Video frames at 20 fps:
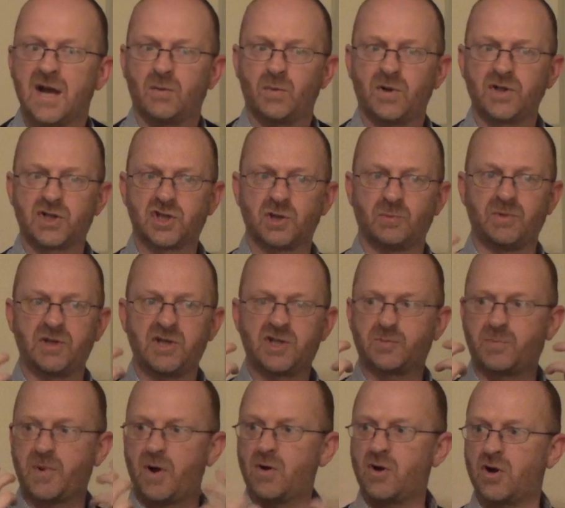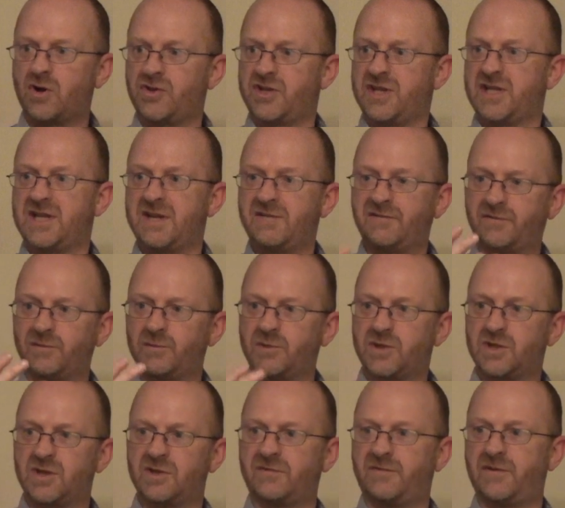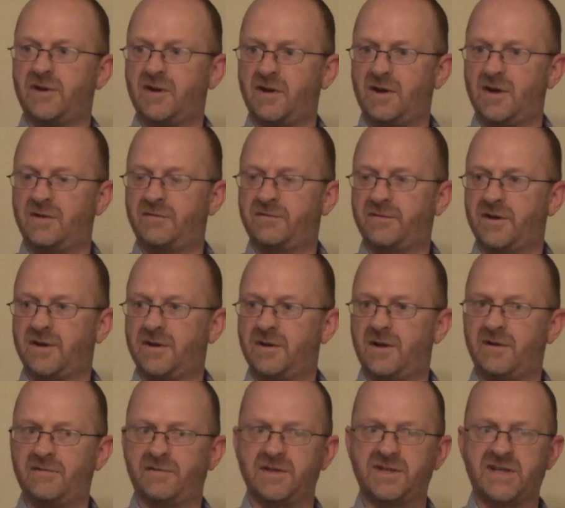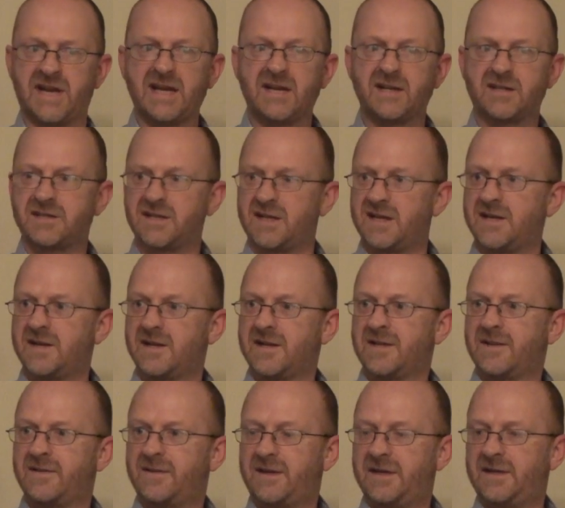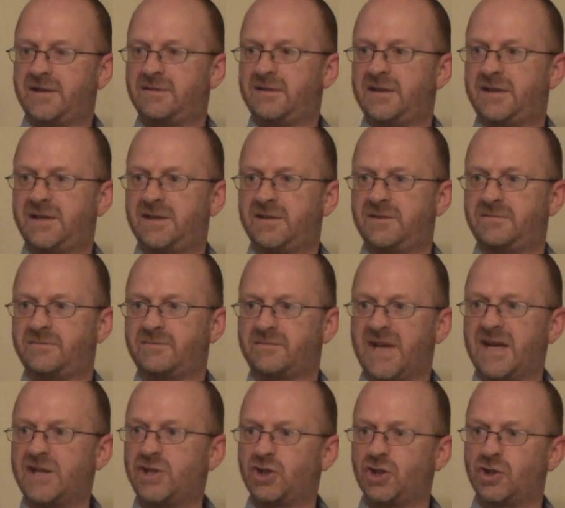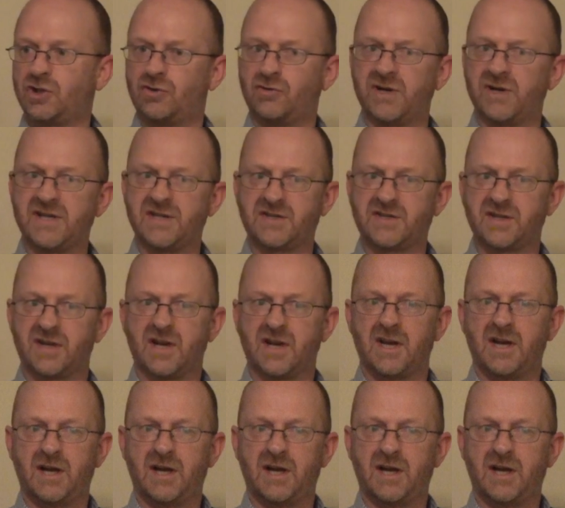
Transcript: When somebody spoke under the influence of a deity in ancient Greece,